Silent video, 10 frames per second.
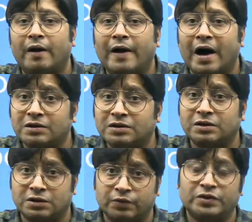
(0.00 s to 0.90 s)

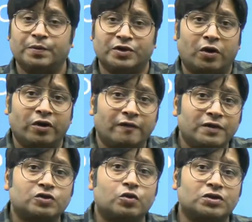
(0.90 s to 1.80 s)
answers, which majority of
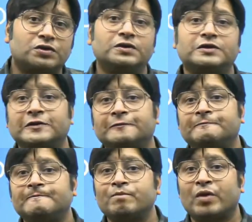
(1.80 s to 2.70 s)
these questions
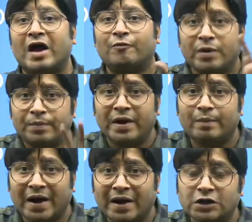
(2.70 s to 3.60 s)
have been
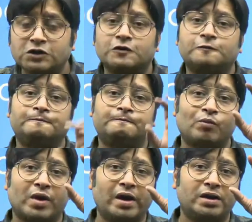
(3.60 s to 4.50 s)
made by us,
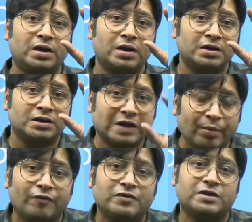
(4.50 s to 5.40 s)
right?
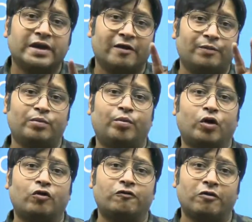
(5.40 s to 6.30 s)
Some obviously have been
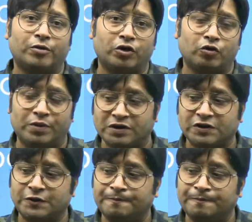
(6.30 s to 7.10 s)
borrowed from the UPSC.